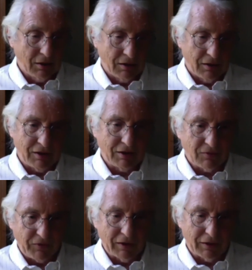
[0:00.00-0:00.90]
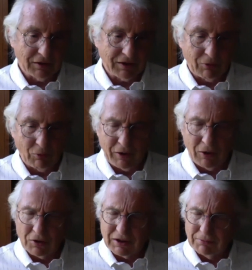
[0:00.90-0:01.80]
these feelings that we
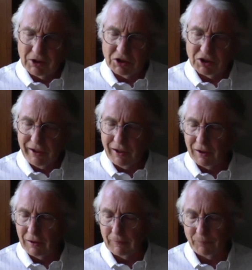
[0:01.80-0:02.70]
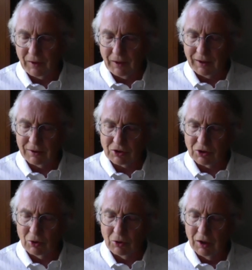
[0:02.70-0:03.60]
all seem to share. And
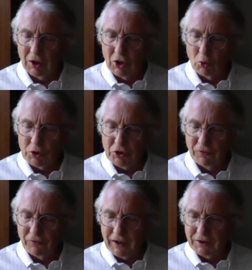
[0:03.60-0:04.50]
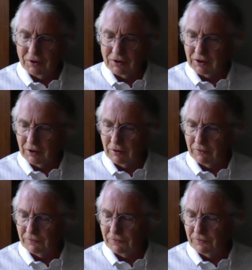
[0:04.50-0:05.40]
so when you find yourself
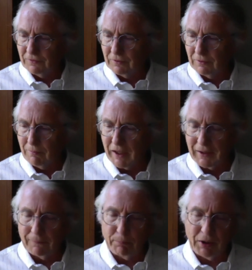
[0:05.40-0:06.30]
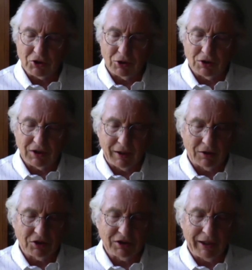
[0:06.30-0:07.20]
making pictures that are
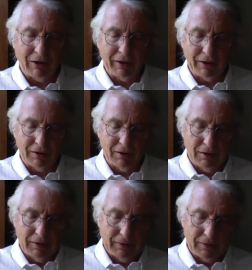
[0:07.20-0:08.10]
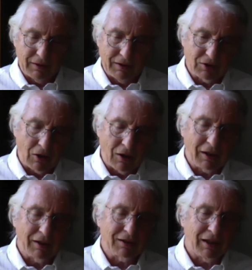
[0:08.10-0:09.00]
sharing these
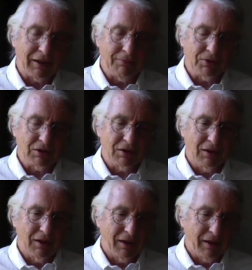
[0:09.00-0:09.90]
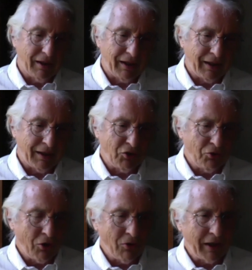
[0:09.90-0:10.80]
archetypes, and you
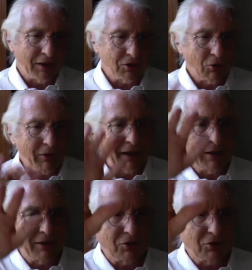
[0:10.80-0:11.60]
know that it's going out into